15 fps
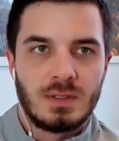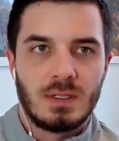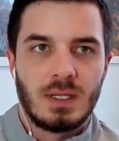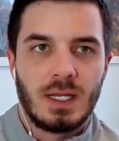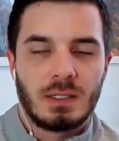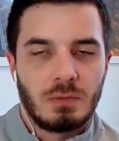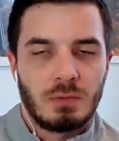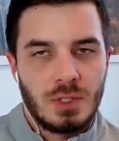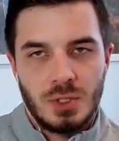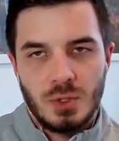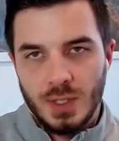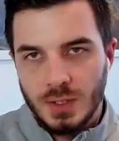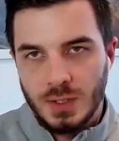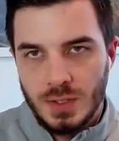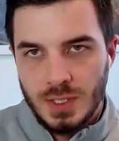to like
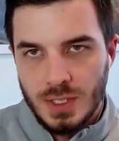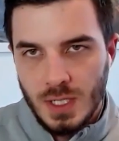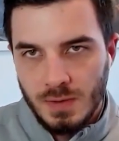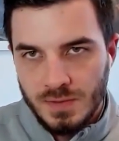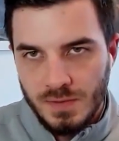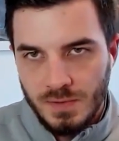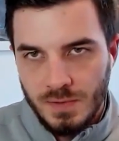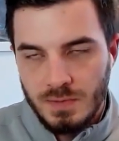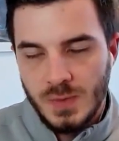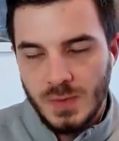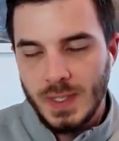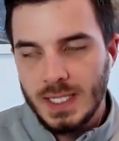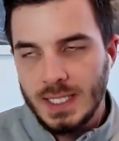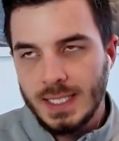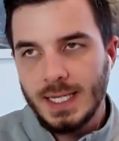restrict yourselves from
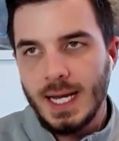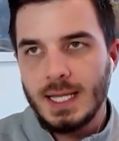spending.